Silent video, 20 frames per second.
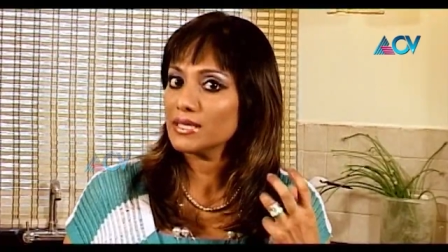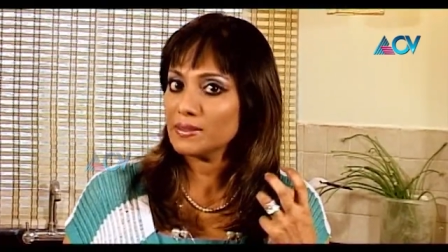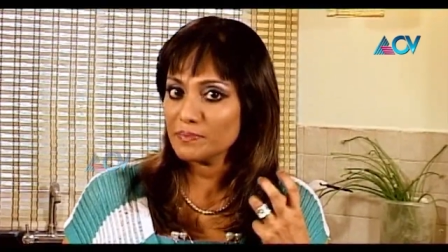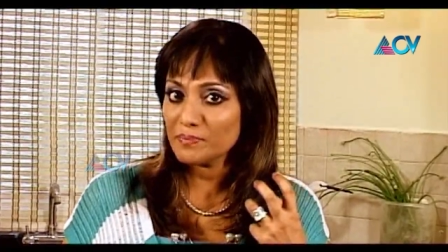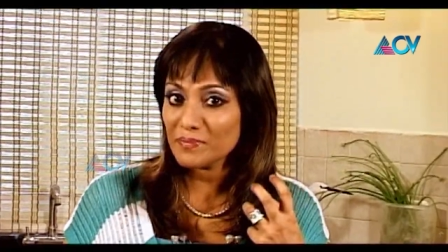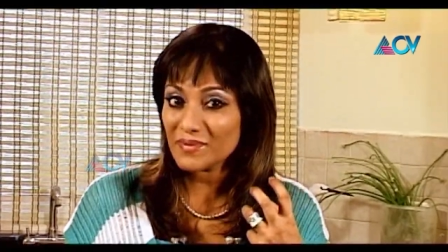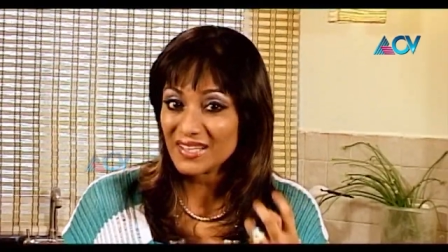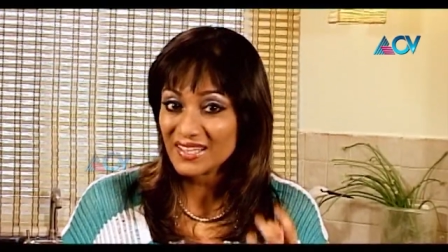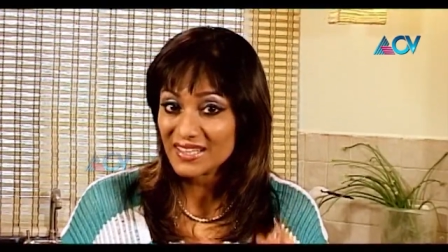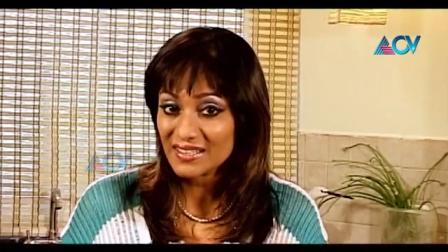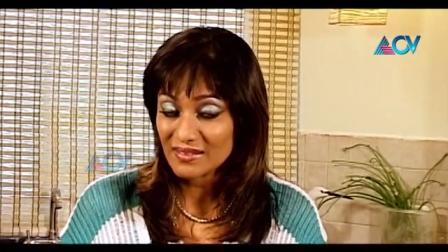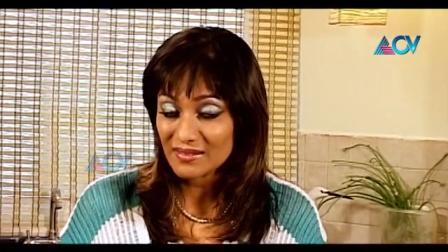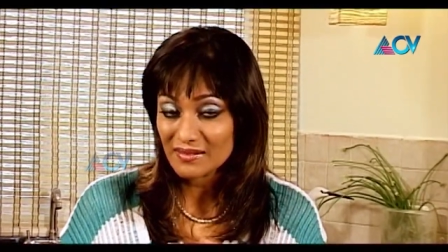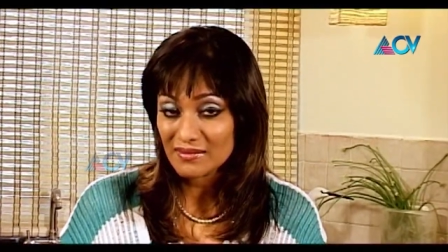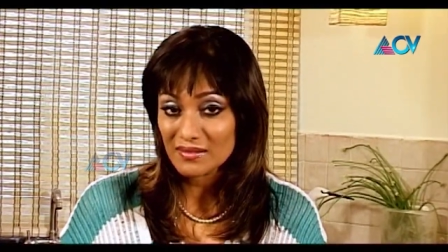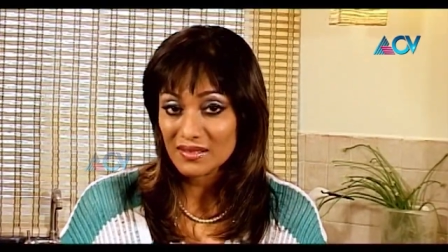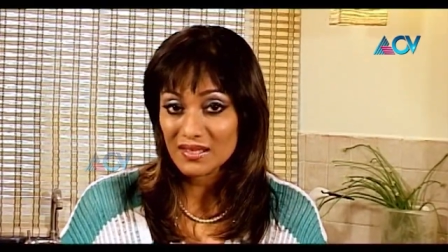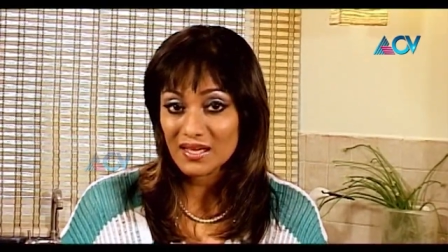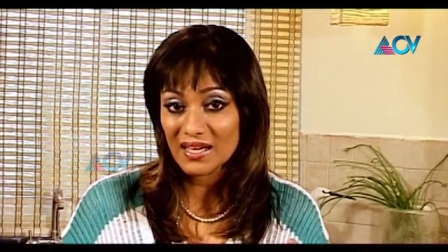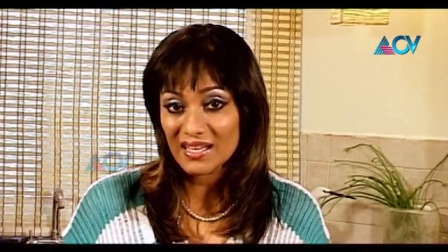um,
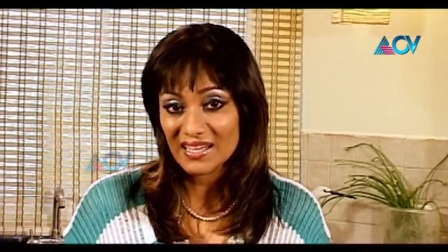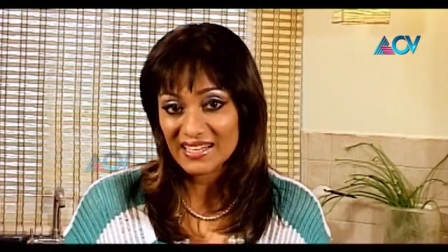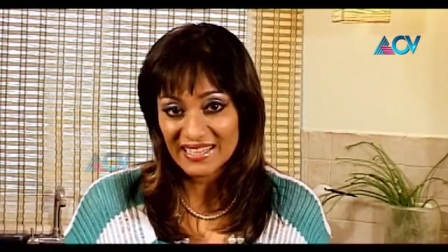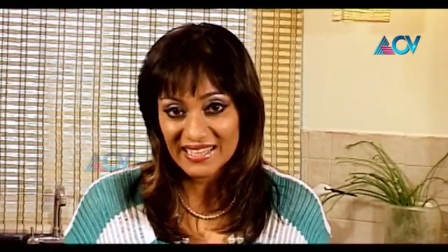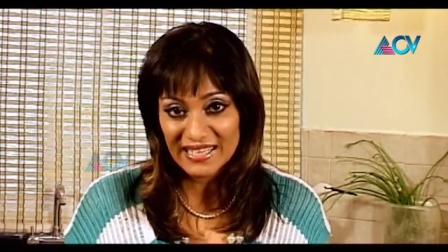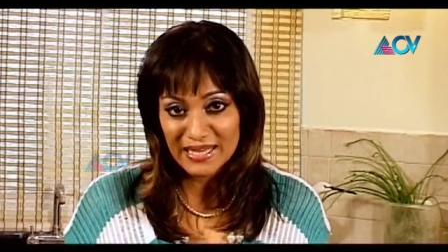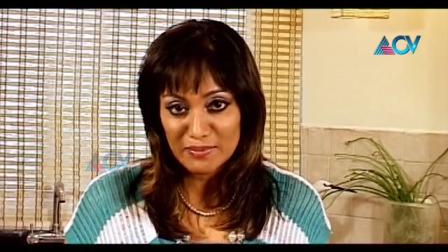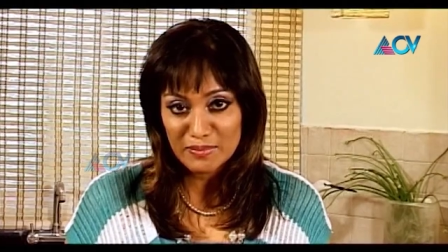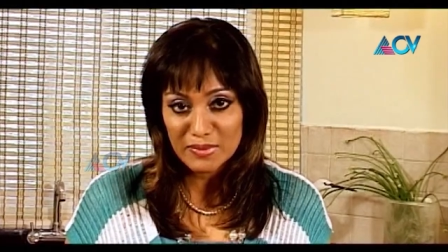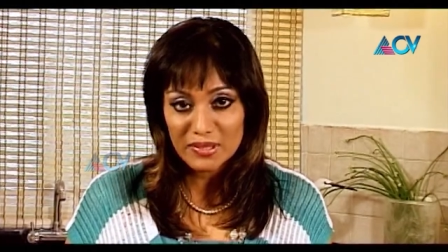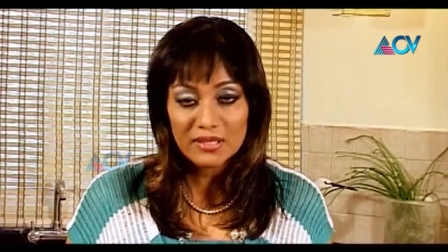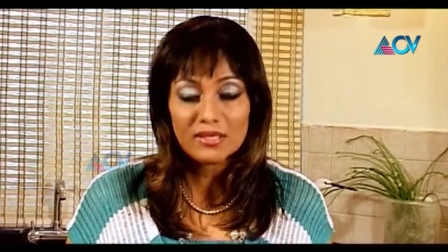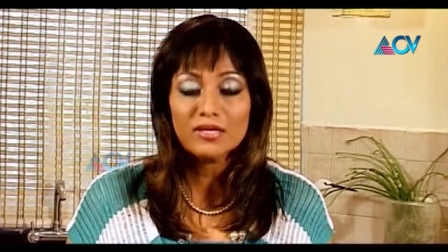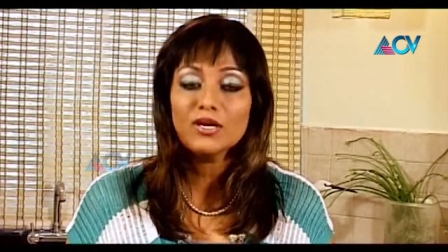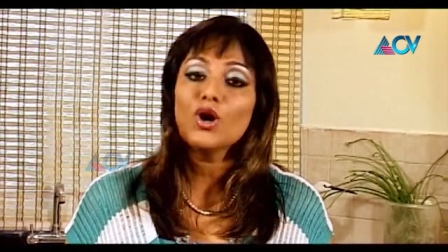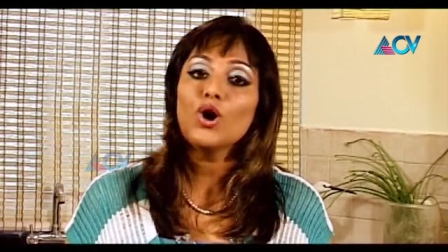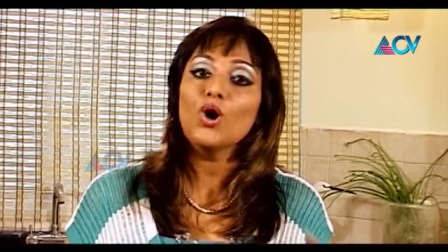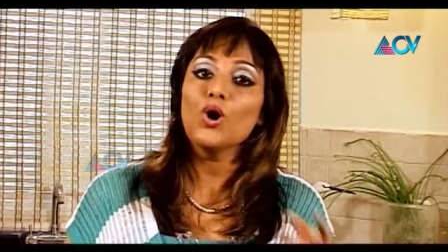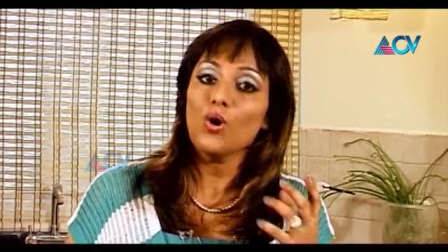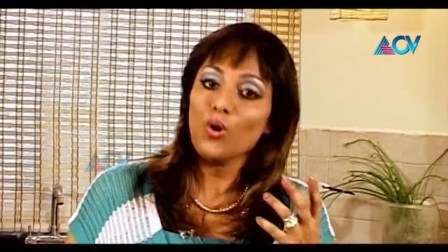kala namak
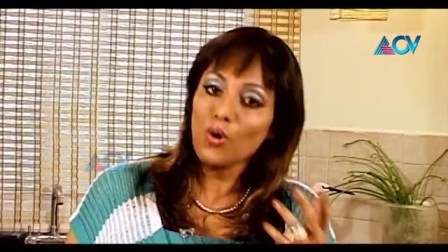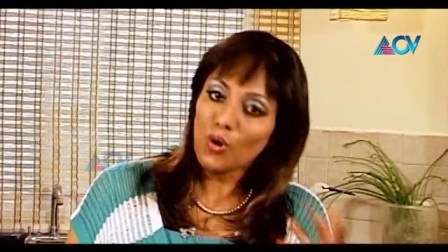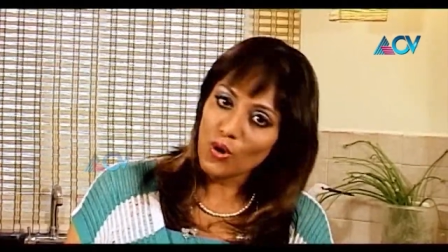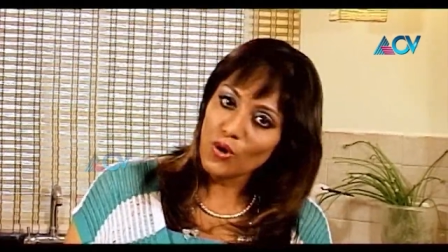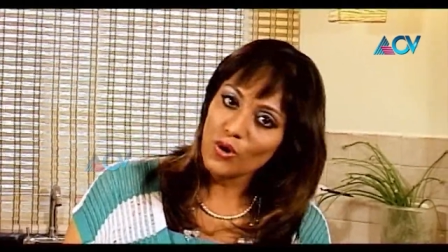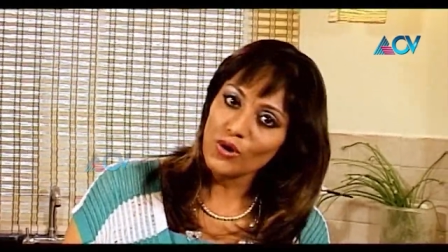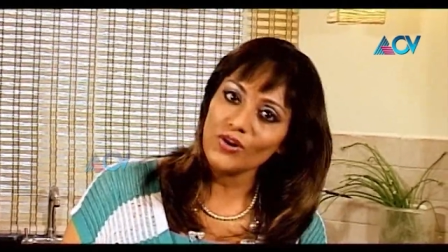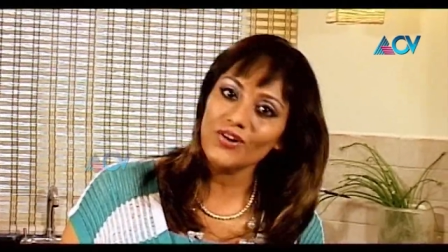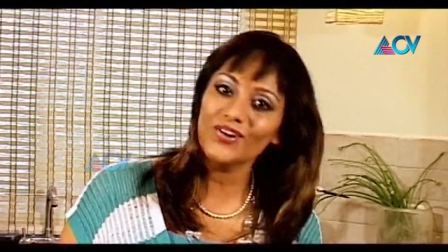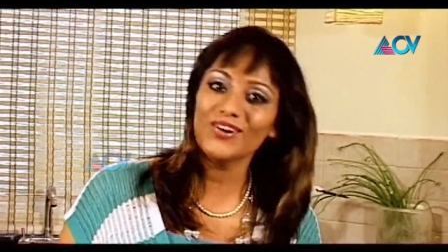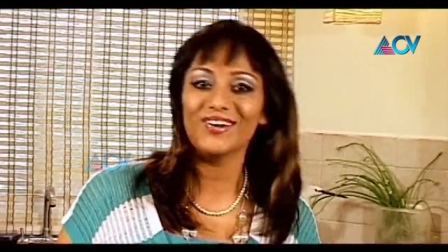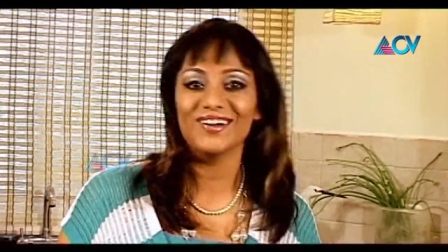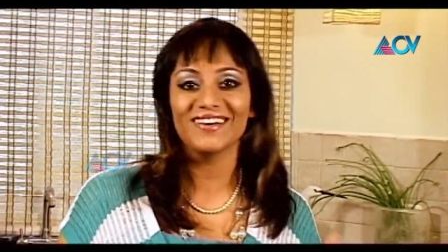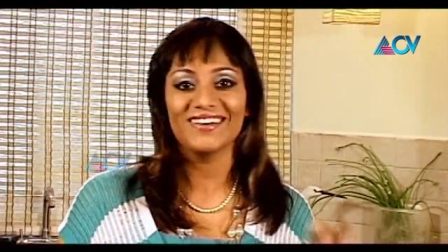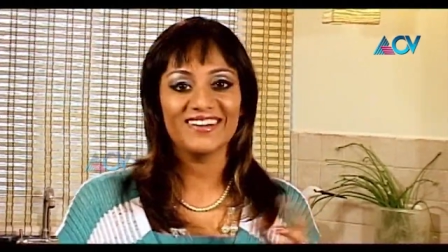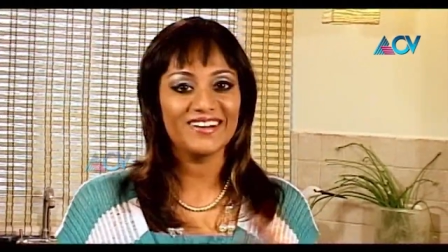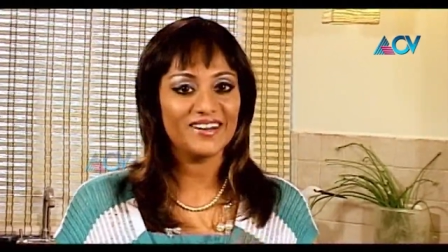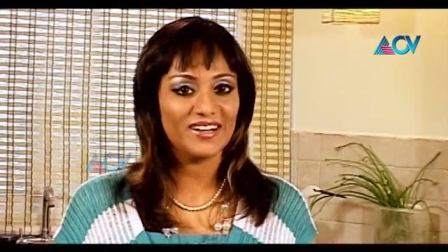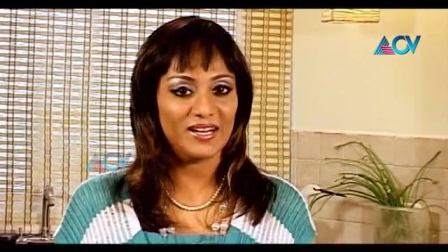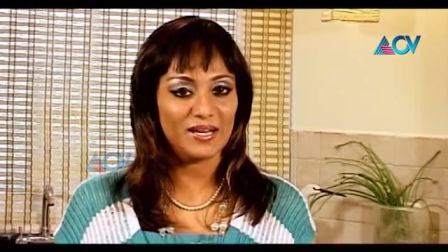or
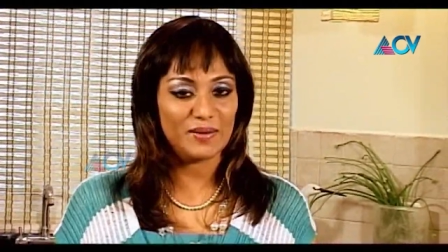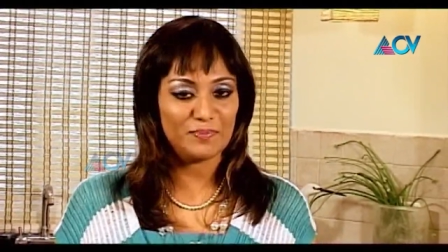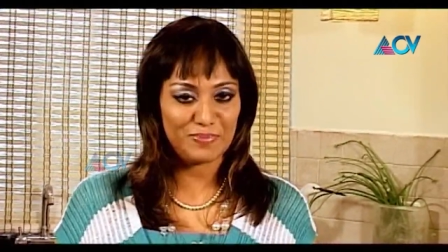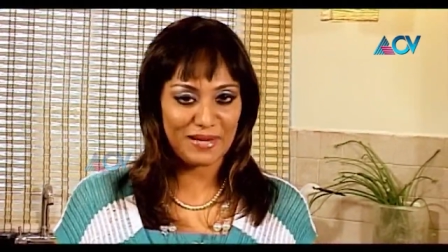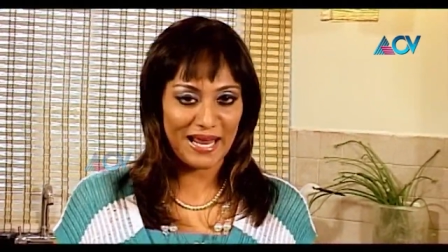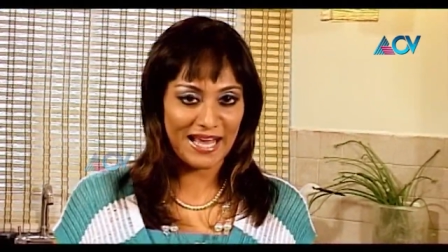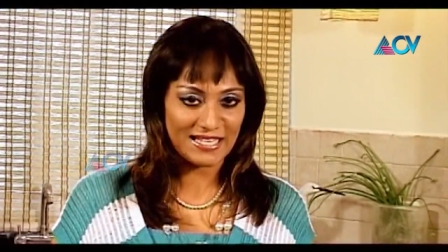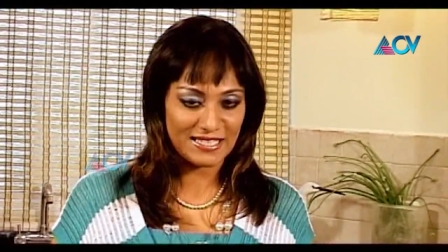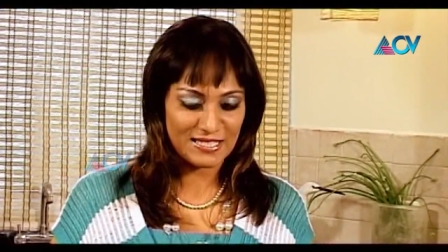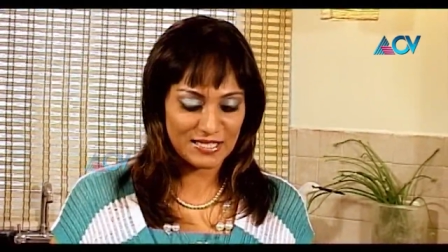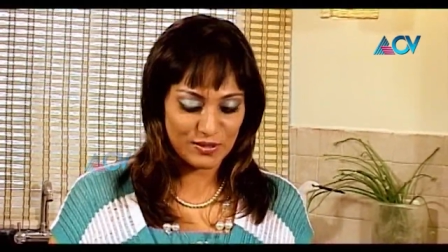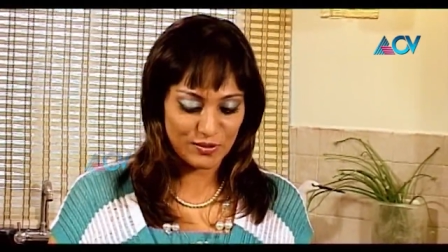uh, black